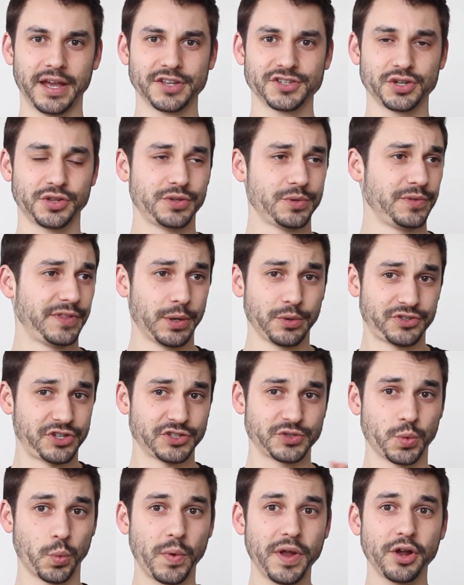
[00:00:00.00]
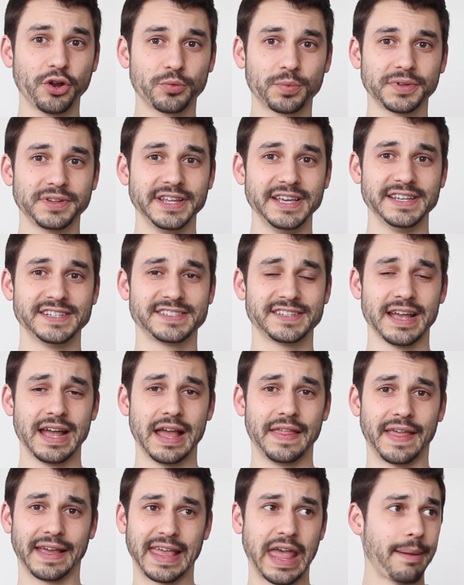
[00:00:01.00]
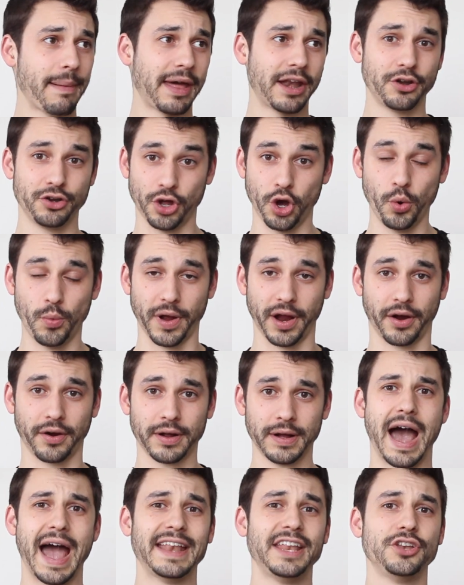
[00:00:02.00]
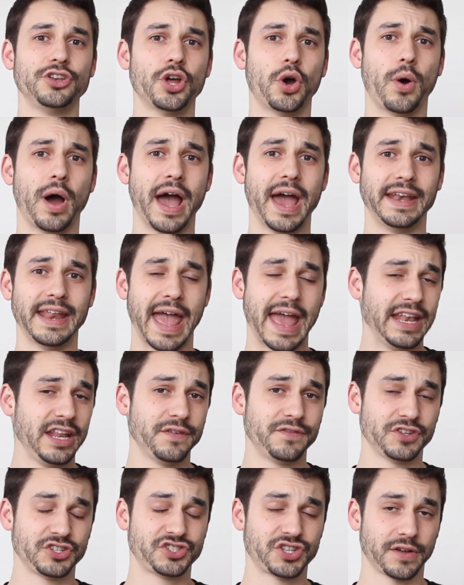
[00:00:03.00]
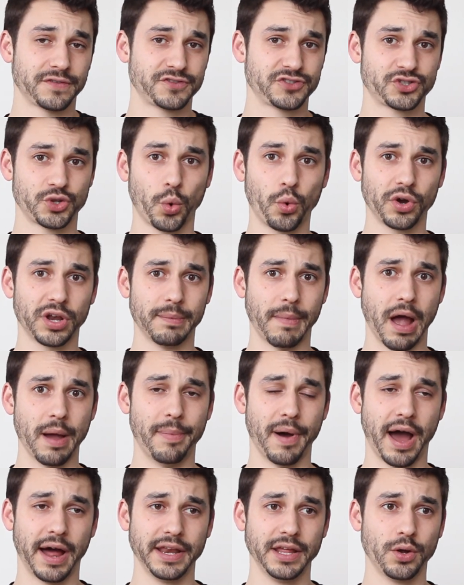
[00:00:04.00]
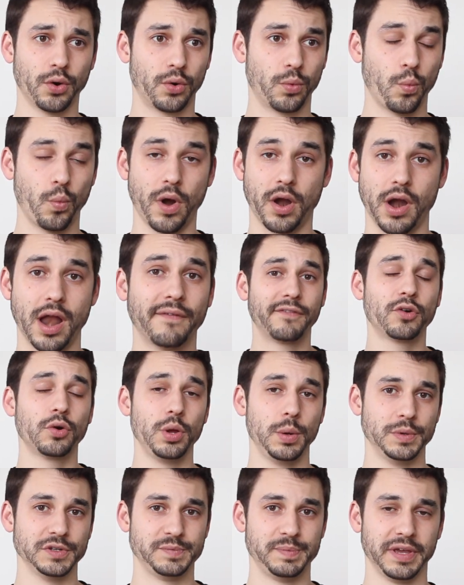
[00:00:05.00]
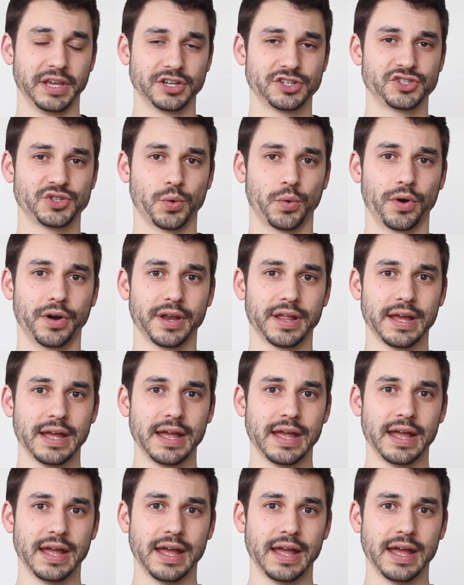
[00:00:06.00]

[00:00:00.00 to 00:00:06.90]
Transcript: So there was this weird release that came out of nowhere. I didn't know I had any of this stuff stored in my body or wherever it was being stored,